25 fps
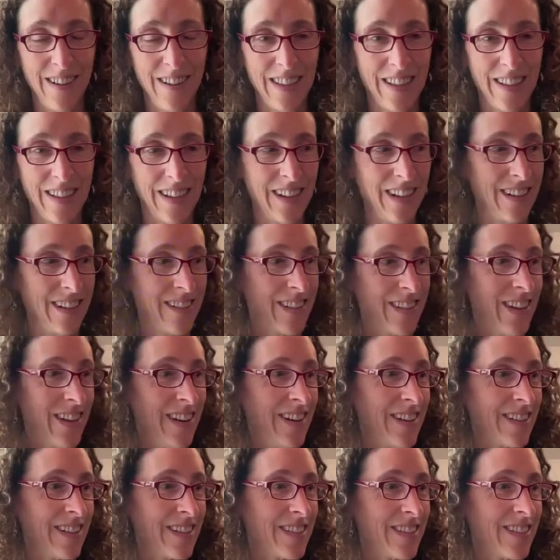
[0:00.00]
I think I got
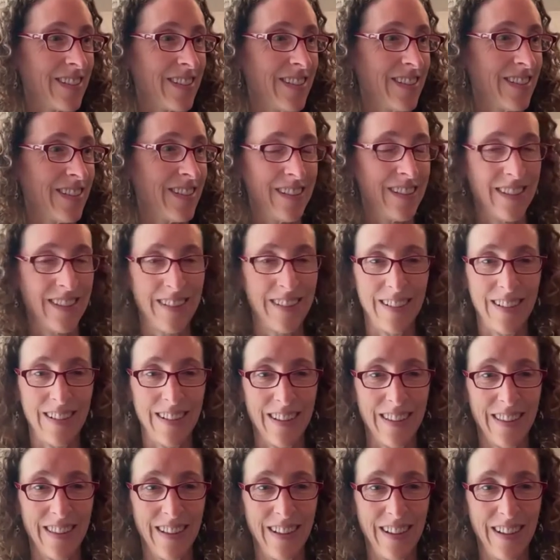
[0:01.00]
it. I
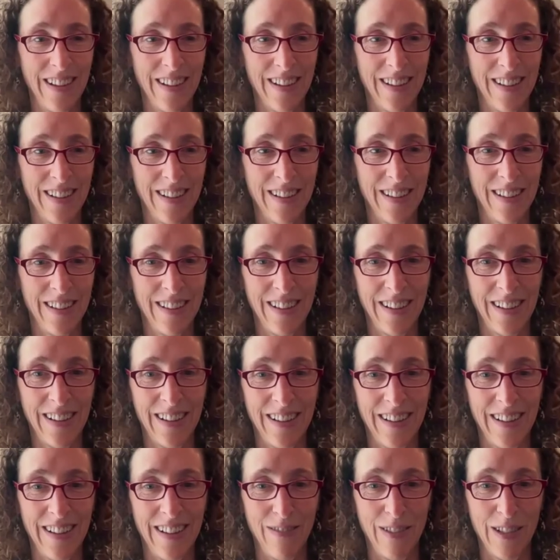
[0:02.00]
think I
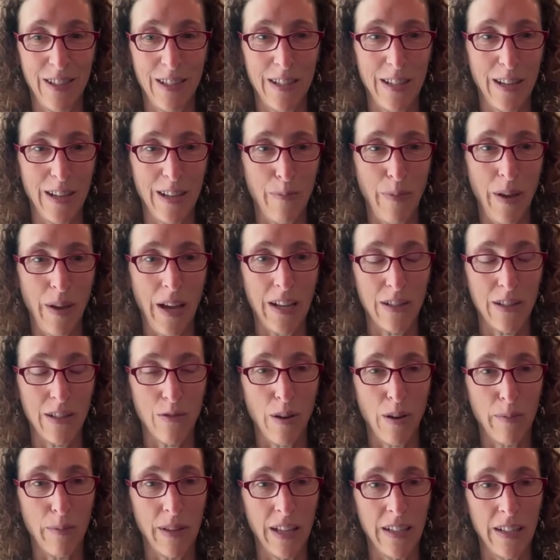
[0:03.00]
have this down pat. So
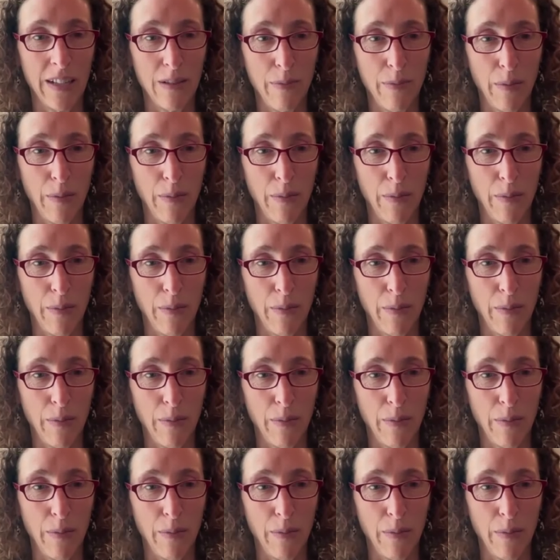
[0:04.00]
I'm glad to be